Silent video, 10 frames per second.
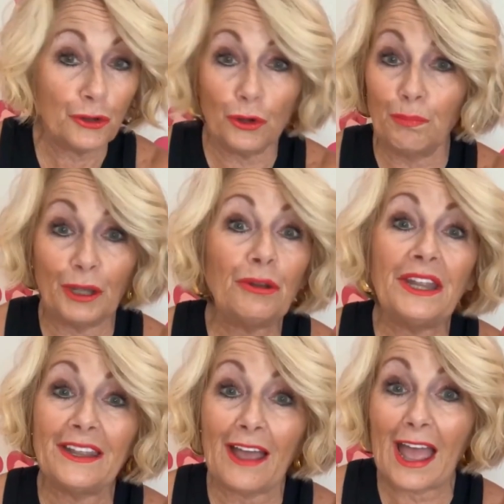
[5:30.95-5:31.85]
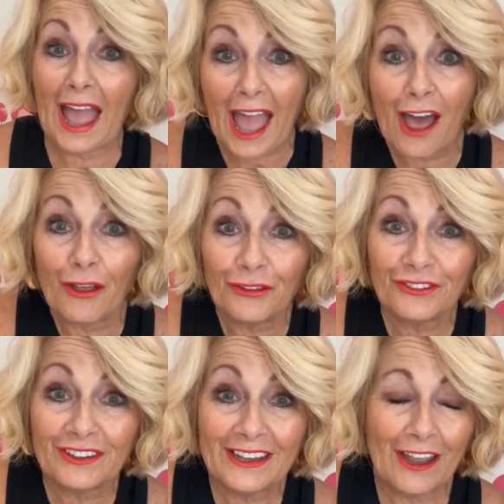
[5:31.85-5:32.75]
You're building a
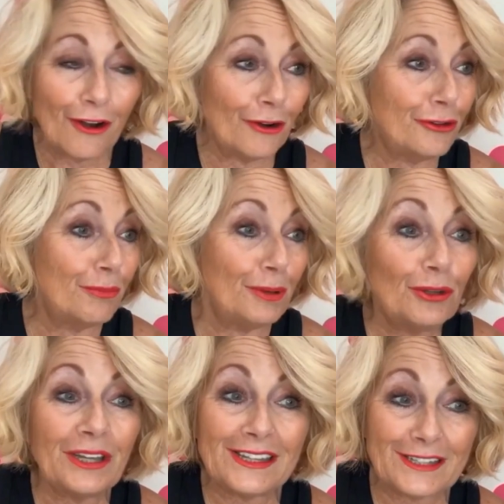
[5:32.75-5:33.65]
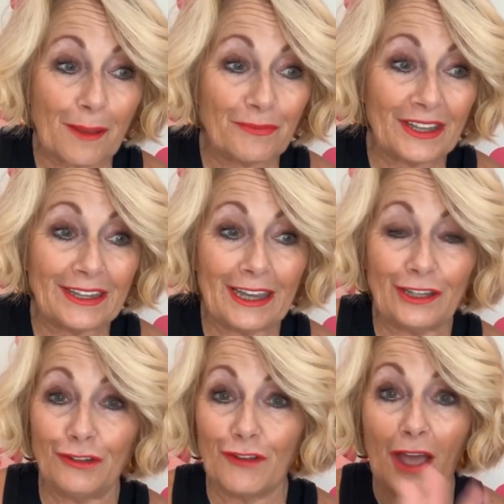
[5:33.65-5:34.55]
house or you're building
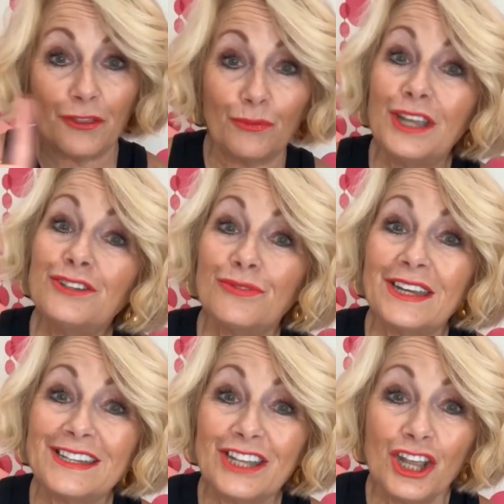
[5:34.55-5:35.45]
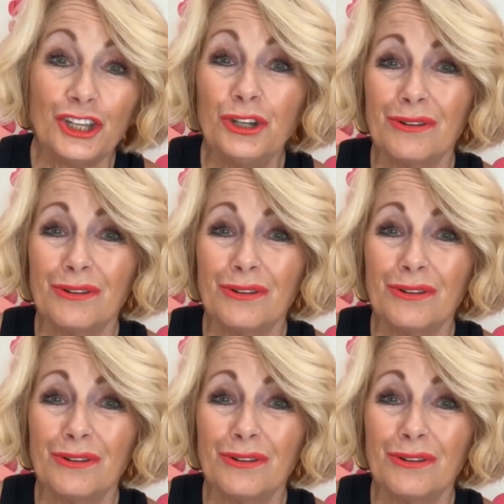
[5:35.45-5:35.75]
something and you've got the renderings.